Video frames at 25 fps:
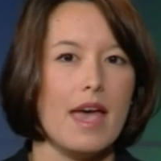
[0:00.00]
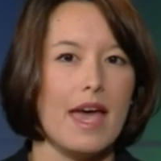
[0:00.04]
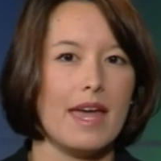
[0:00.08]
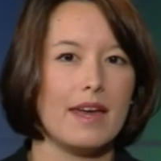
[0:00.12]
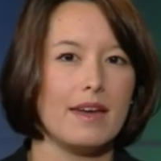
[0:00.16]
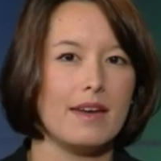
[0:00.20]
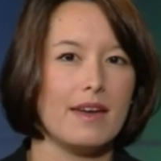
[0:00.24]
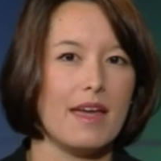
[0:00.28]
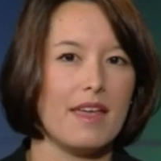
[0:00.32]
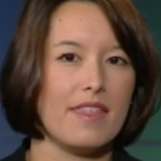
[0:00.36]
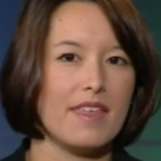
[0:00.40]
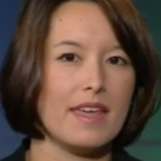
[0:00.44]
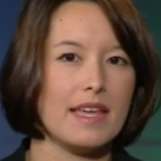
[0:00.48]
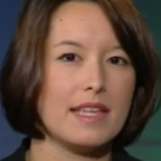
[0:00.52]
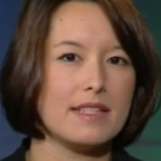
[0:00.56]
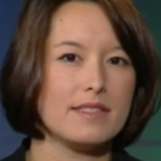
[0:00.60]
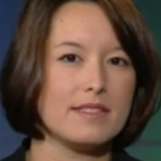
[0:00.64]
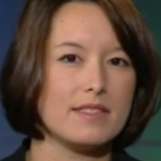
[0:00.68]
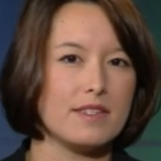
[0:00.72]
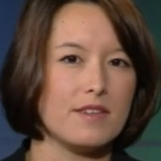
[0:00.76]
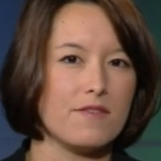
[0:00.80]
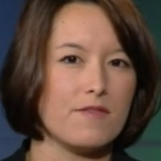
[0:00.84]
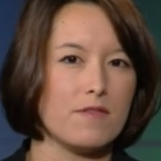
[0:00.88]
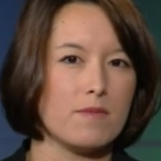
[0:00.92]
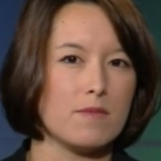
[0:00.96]
And another
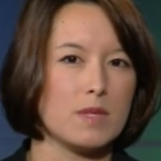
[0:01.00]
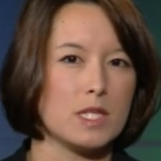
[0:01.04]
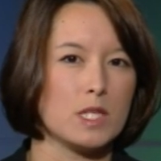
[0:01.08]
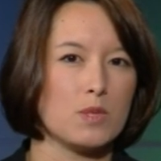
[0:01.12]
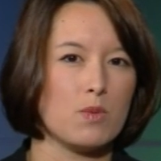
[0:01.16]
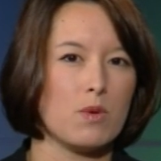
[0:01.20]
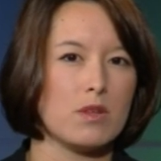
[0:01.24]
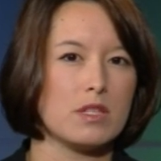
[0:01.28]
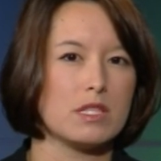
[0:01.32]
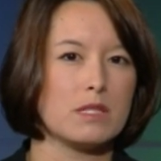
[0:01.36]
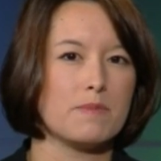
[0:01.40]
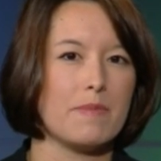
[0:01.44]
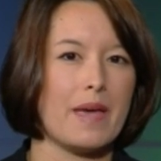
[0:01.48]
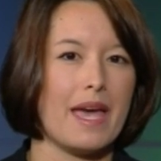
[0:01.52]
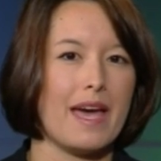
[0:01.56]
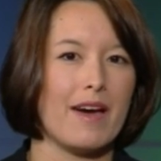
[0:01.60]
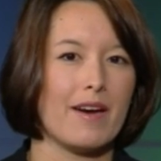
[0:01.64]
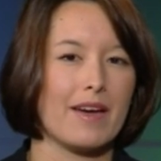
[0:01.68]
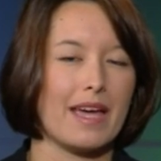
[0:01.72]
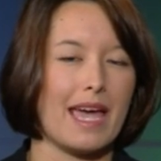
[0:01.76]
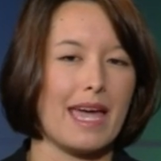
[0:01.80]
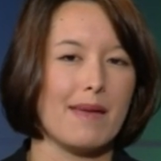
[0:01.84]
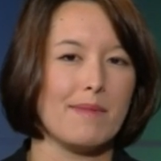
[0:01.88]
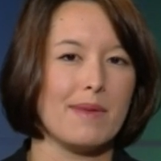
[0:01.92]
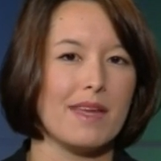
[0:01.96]
incident from the Swans
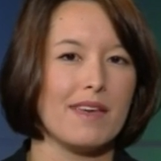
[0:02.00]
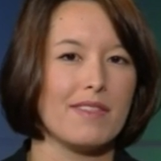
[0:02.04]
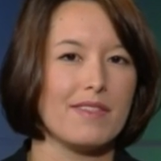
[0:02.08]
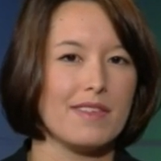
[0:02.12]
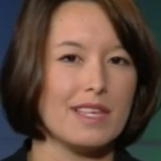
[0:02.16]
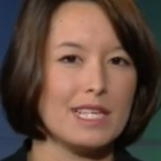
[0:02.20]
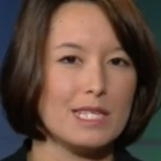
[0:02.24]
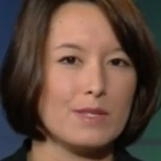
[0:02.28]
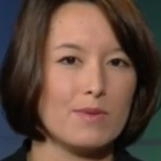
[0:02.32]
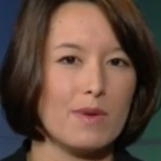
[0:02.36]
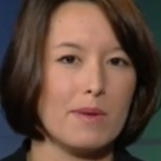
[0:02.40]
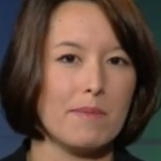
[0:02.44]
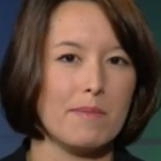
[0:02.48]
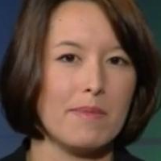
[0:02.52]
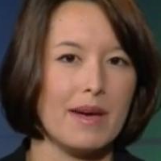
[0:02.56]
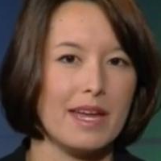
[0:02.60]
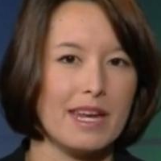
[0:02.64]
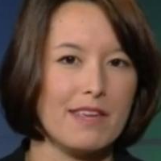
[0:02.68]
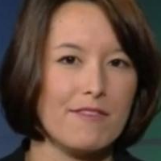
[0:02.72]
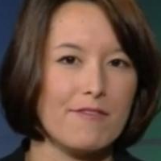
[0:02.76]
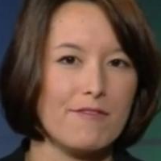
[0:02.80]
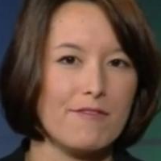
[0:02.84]
power game. Now, this one, Buddy